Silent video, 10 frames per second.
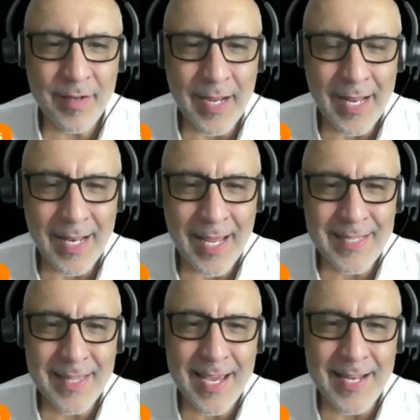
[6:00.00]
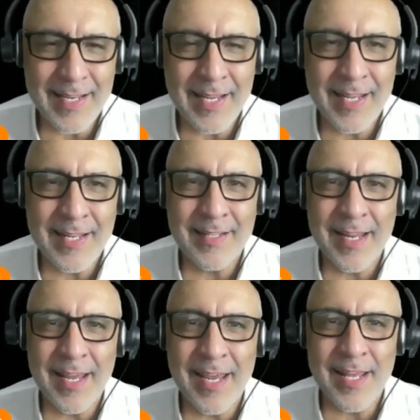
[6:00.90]
I like that, and
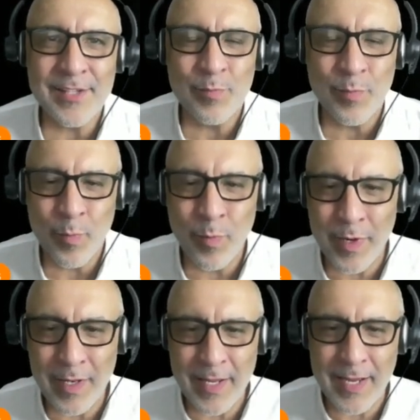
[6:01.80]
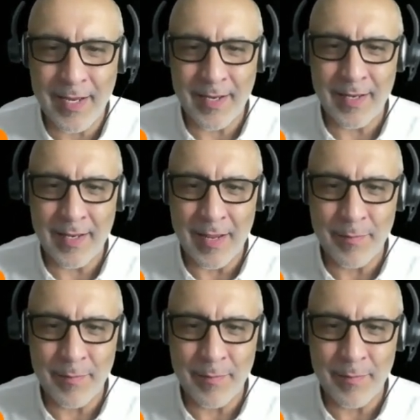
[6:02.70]
it really, I